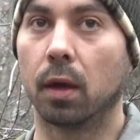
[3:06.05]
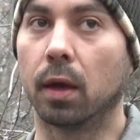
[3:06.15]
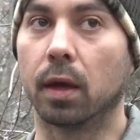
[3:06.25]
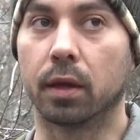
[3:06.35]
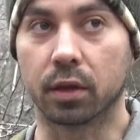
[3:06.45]

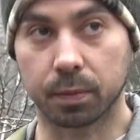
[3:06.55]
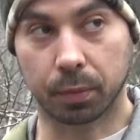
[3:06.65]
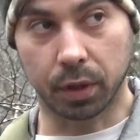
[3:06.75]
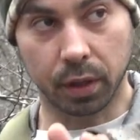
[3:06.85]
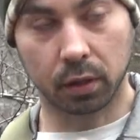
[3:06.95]
and it's
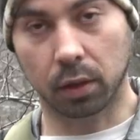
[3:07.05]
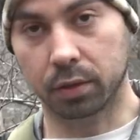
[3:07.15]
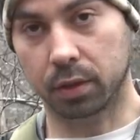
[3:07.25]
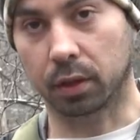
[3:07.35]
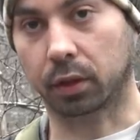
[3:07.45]
pretty
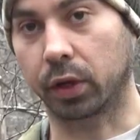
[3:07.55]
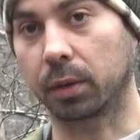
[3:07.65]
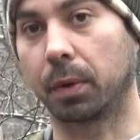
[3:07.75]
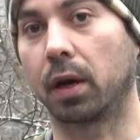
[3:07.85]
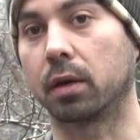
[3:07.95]
close to the
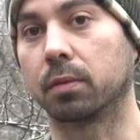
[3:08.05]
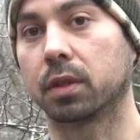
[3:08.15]
creek bottom,